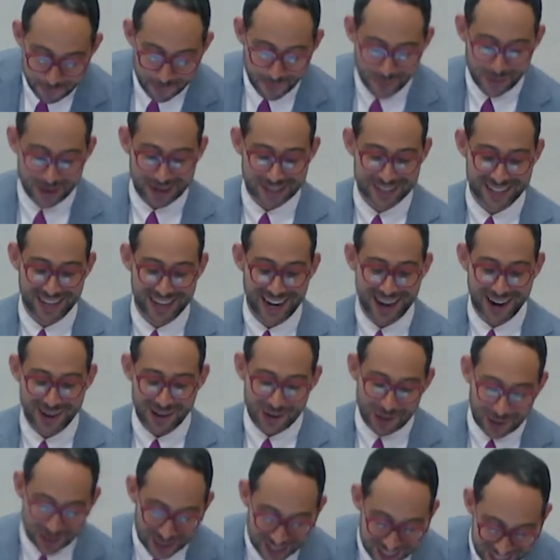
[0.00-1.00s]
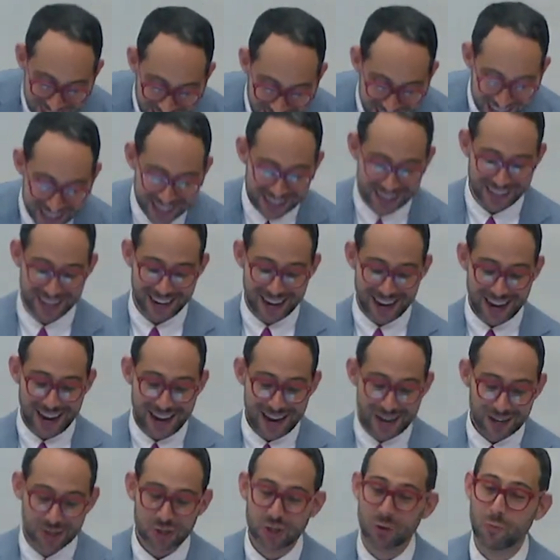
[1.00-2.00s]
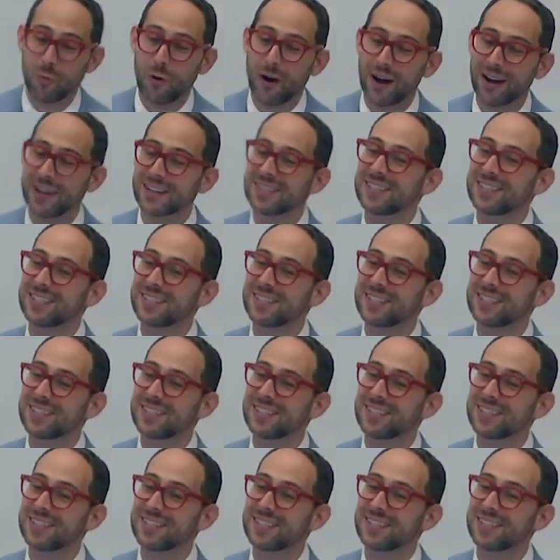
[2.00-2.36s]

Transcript: for it? Is that how you decide? To what